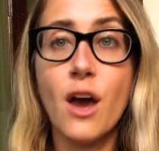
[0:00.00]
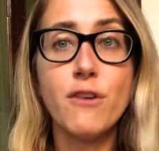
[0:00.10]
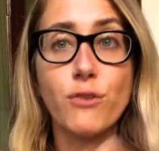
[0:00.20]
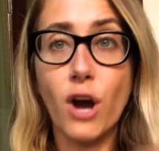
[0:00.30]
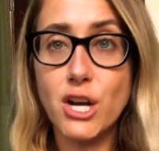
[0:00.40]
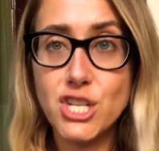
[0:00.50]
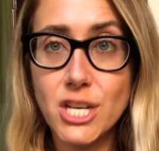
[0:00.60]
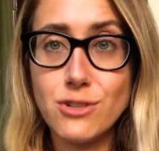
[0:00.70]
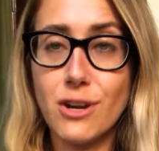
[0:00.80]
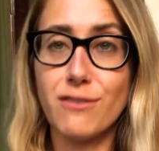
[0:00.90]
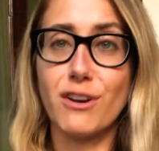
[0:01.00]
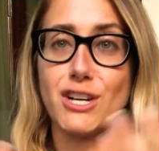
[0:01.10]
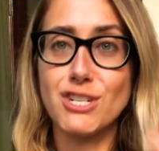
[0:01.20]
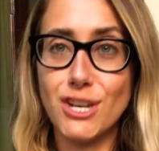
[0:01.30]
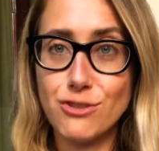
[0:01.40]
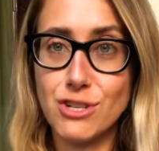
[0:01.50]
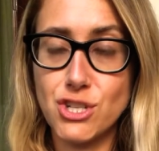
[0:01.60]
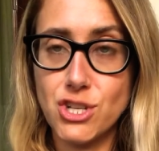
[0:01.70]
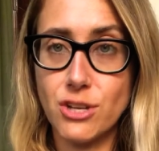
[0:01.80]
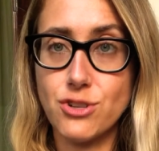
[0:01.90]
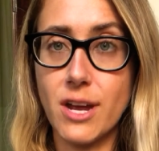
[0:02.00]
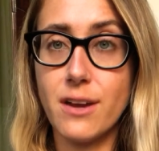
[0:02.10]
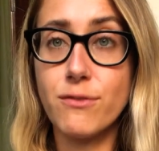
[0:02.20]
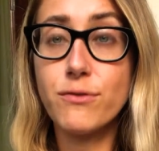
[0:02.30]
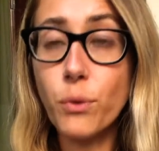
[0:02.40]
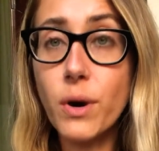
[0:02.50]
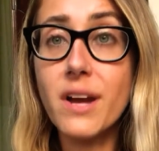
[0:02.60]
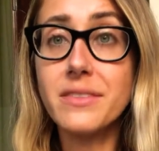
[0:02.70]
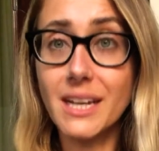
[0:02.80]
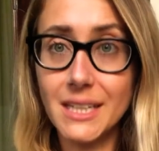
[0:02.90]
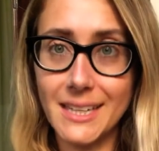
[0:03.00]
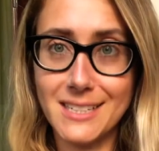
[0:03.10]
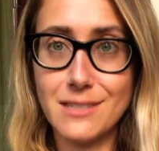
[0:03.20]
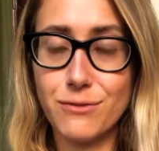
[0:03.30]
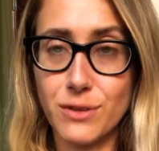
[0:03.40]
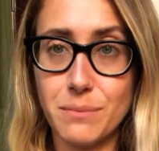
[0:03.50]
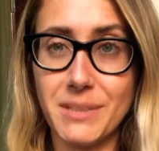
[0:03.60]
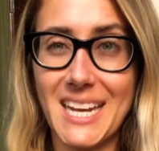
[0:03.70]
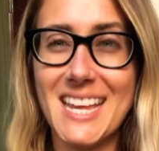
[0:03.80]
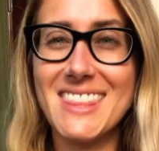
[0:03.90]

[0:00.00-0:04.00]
for our children, for our children's children, for the collective, for the planet.